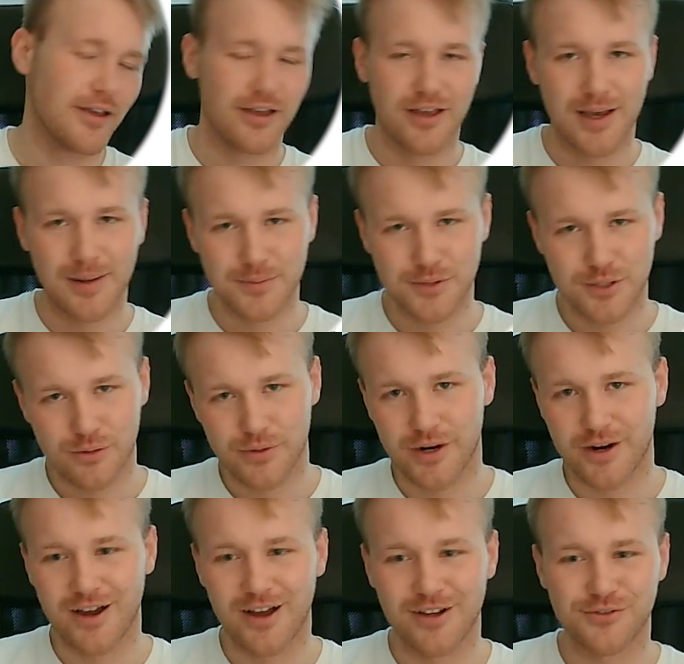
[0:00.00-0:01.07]
I'm sorry, I
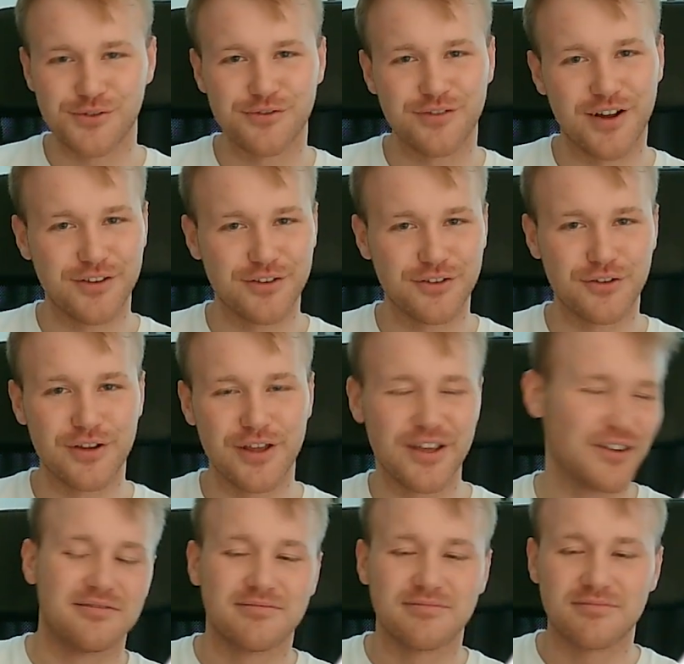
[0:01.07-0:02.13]
can't refund you today,
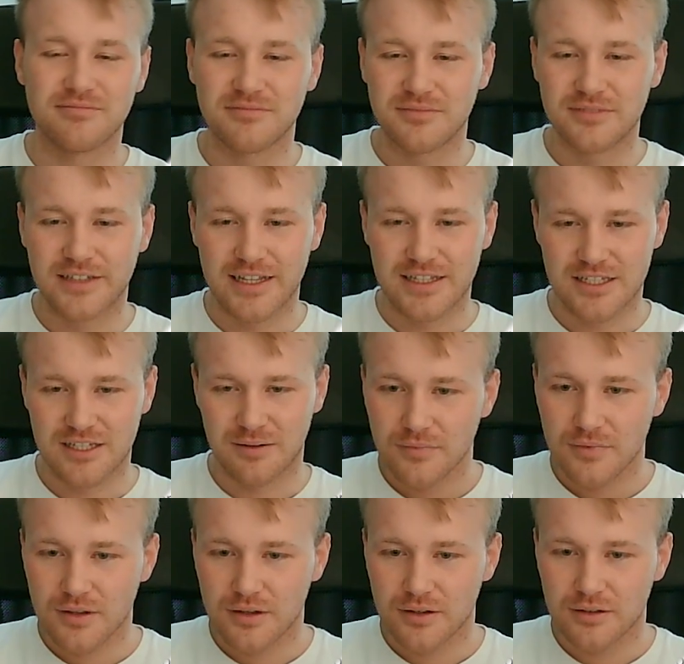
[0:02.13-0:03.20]
or you get some
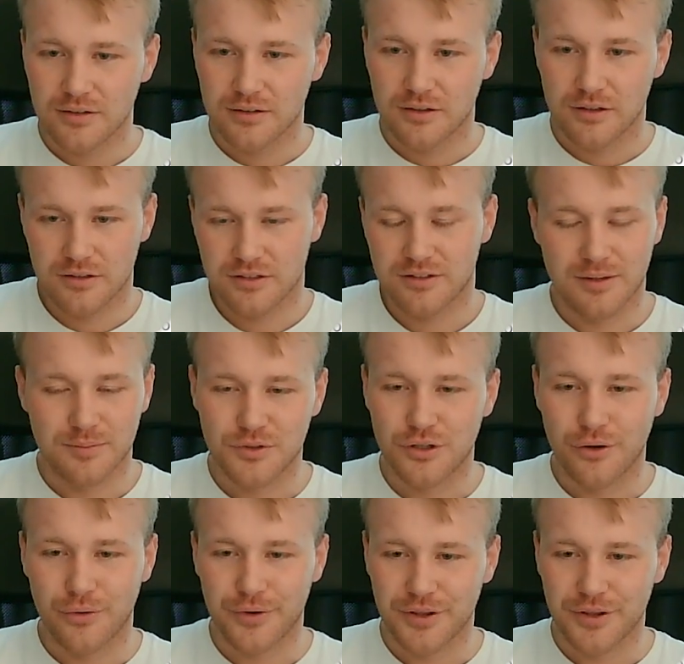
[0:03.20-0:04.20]
story